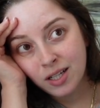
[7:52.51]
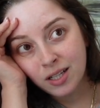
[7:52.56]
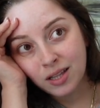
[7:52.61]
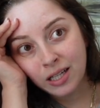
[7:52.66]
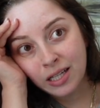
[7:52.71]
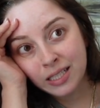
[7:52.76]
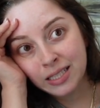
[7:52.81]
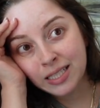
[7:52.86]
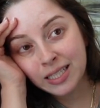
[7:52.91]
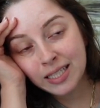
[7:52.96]

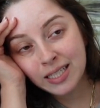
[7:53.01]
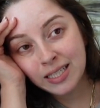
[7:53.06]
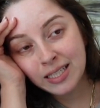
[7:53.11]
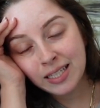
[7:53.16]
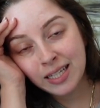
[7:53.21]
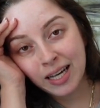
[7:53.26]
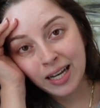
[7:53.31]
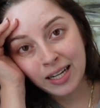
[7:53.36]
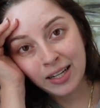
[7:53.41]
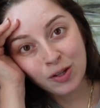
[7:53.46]
LinkedIn
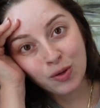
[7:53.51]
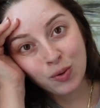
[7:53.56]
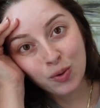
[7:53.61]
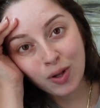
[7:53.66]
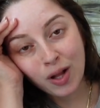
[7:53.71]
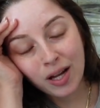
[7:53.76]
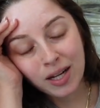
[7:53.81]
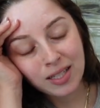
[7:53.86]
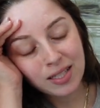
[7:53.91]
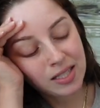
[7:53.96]
and getting new
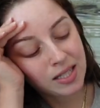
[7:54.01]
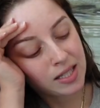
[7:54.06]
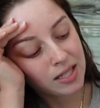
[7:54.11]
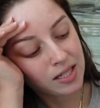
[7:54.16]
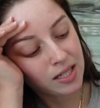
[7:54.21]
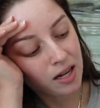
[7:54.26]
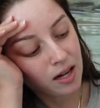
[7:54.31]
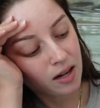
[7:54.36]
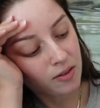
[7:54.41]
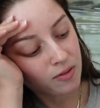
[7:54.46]
clients and
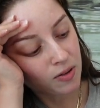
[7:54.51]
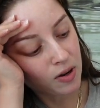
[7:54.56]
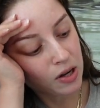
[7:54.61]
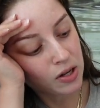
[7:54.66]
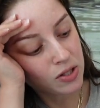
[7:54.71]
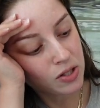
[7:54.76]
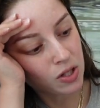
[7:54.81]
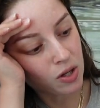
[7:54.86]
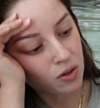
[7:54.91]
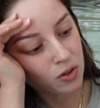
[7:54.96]
stuff.
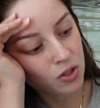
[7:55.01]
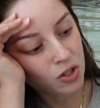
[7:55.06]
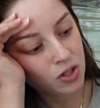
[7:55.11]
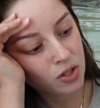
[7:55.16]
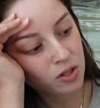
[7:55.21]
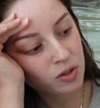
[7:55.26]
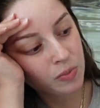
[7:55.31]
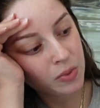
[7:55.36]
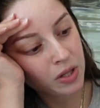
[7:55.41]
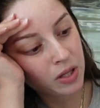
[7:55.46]
So it just
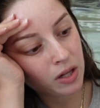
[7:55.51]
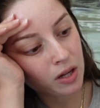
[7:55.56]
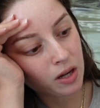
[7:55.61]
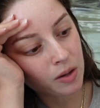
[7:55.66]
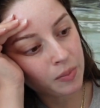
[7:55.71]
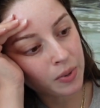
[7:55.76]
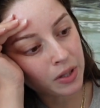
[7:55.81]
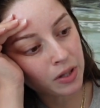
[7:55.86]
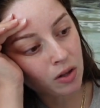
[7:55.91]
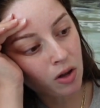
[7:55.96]
took me a
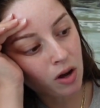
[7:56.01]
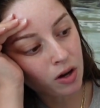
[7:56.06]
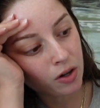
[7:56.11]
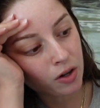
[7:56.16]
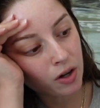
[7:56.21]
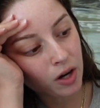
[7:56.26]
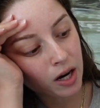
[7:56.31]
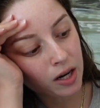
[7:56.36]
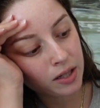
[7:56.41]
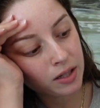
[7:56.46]
bit
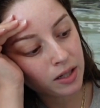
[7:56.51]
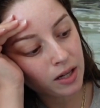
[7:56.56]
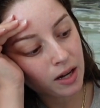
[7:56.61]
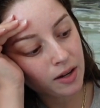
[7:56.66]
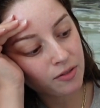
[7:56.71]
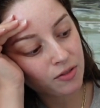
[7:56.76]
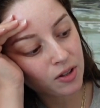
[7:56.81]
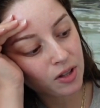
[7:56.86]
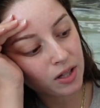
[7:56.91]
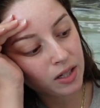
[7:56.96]
longer. I
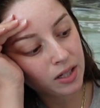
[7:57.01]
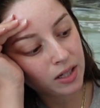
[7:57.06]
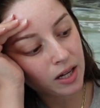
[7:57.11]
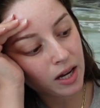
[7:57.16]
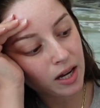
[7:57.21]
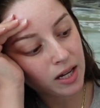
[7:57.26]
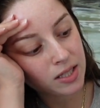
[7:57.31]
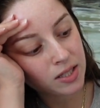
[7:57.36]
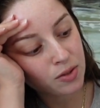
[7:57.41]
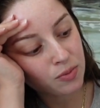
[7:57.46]
feel like
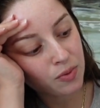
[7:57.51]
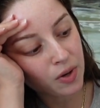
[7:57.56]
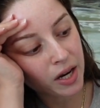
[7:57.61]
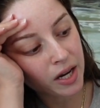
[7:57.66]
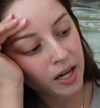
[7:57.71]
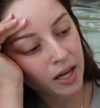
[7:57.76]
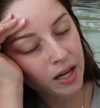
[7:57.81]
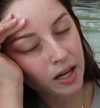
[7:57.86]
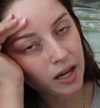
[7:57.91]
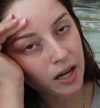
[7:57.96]
as a
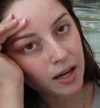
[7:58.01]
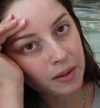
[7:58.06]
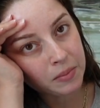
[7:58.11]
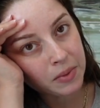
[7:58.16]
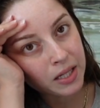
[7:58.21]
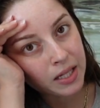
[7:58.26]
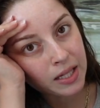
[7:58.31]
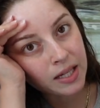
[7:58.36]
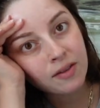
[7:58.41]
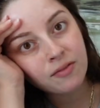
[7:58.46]
rating, I'm
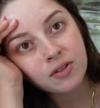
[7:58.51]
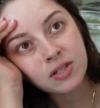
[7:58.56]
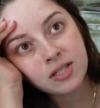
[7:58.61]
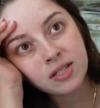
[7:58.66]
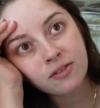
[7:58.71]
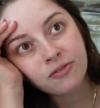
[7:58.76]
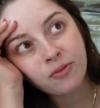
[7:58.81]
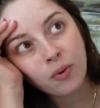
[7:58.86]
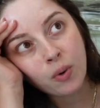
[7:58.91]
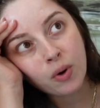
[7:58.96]
going to give this
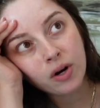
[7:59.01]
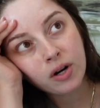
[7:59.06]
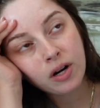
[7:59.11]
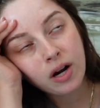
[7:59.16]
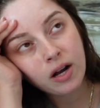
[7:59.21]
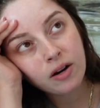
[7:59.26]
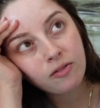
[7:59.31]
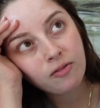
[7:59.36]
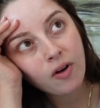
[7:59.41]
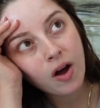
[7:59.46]
a 4
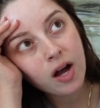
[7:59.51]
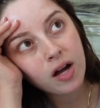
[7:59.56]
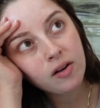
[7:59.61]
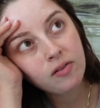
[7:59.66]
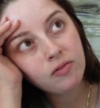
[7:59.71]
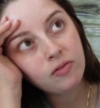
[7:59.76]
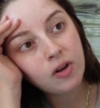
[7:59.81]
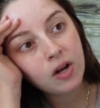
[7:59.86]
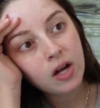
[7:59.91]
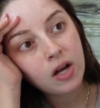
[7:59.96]
out of
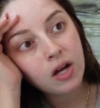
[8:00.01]
5.